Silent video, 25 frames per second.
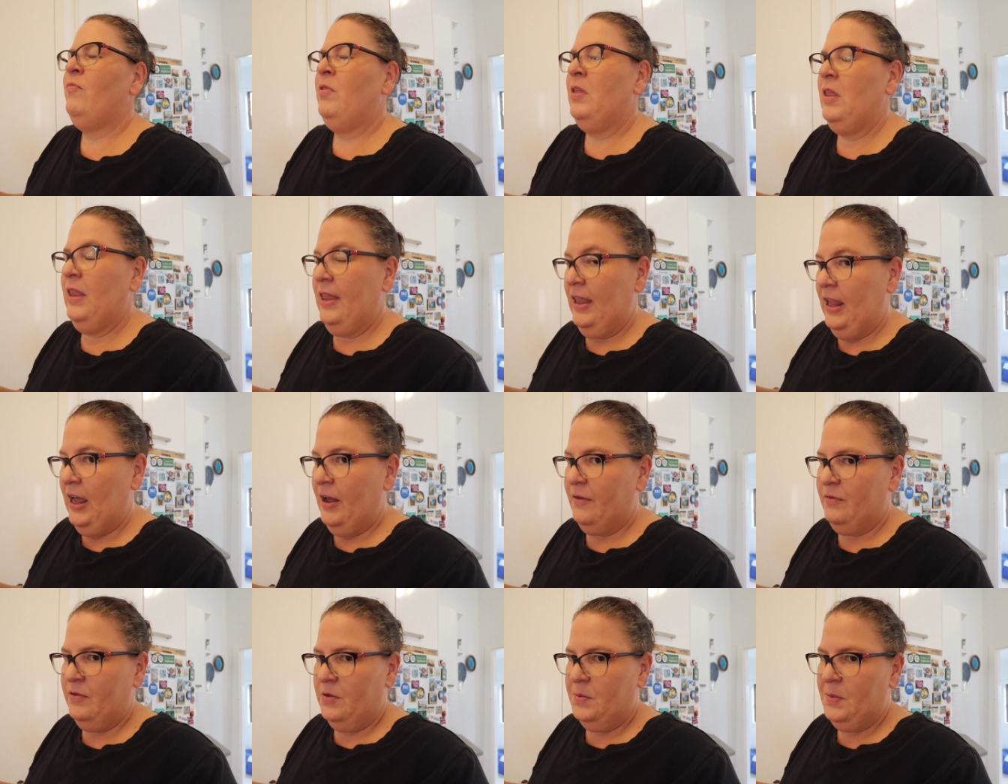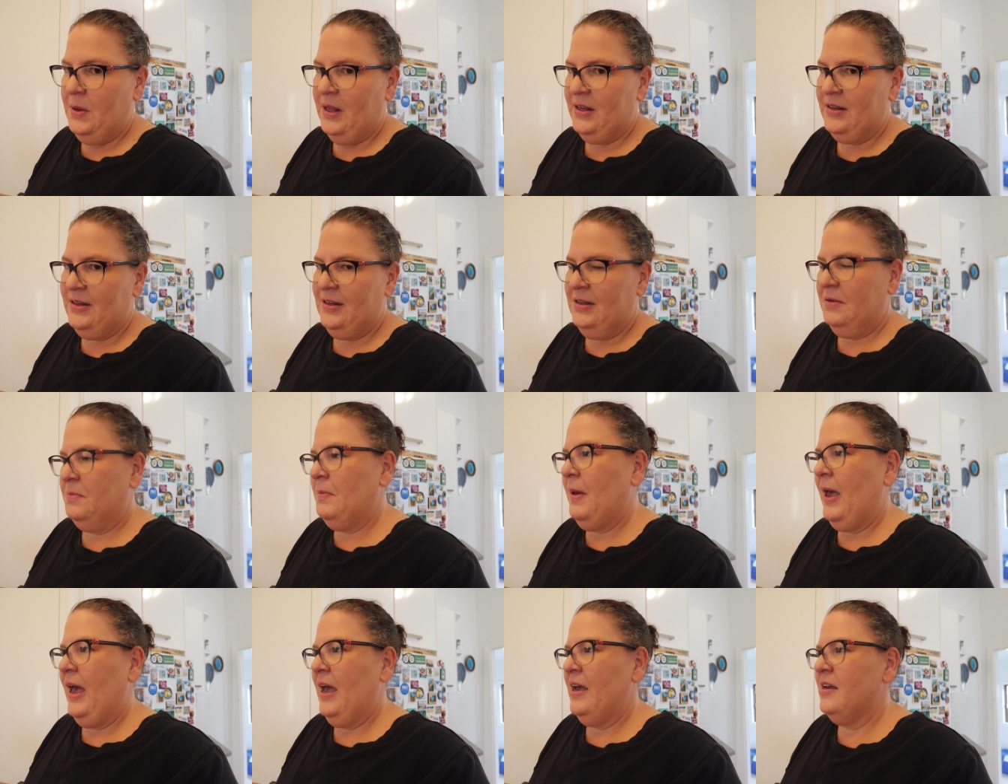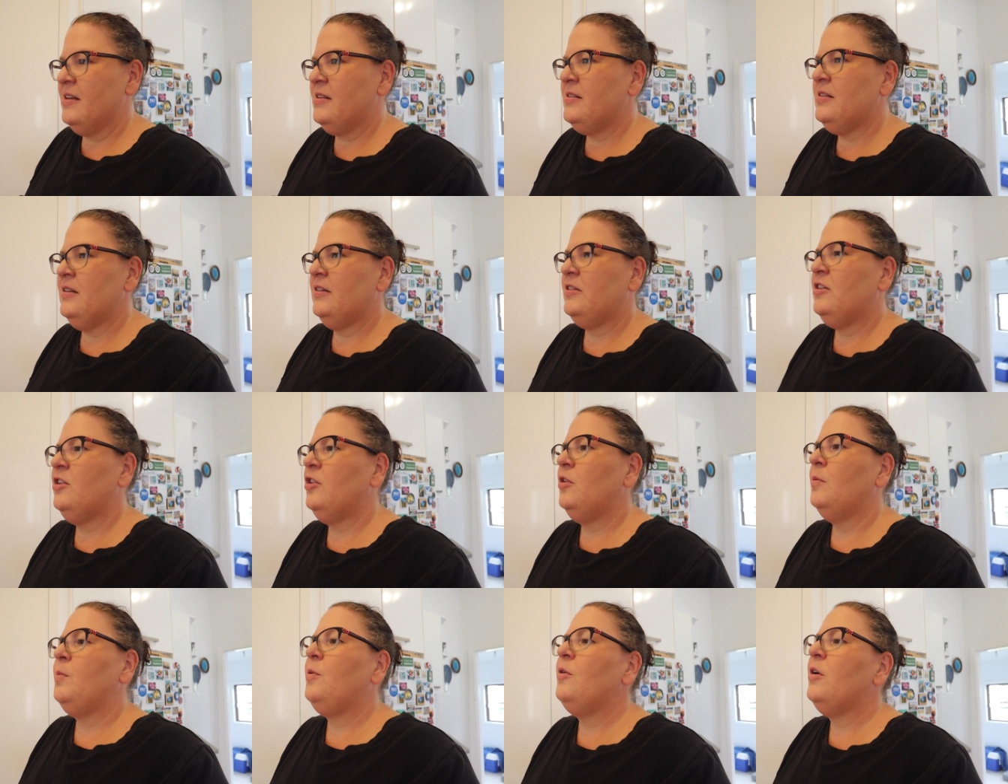Loves plastic bags
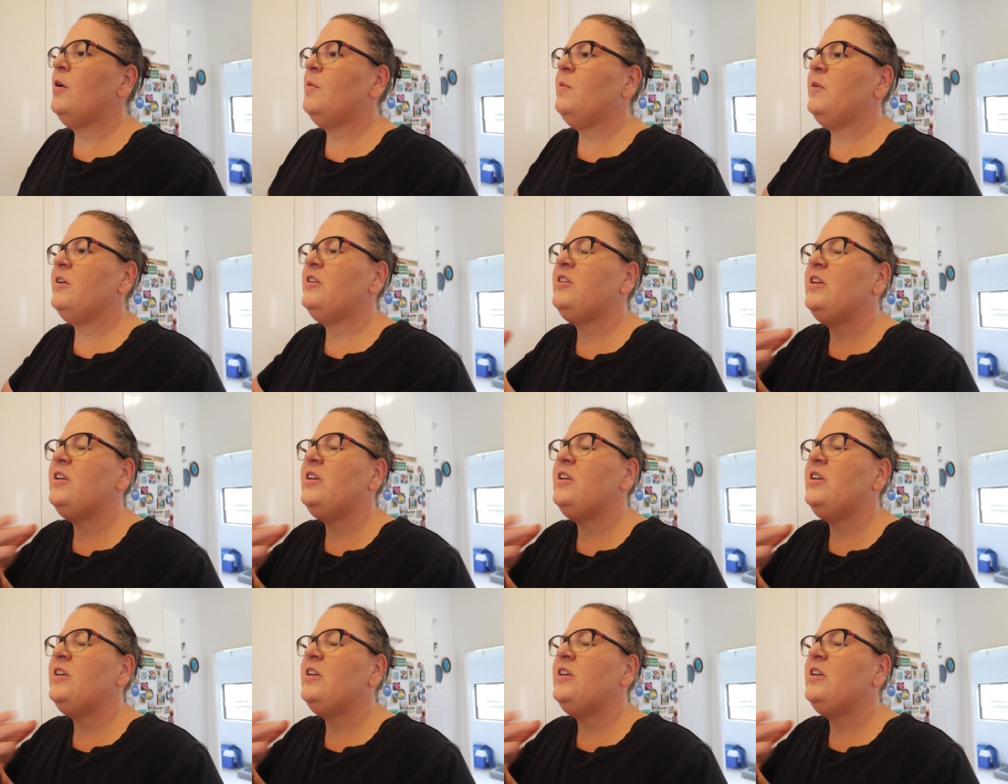to the point where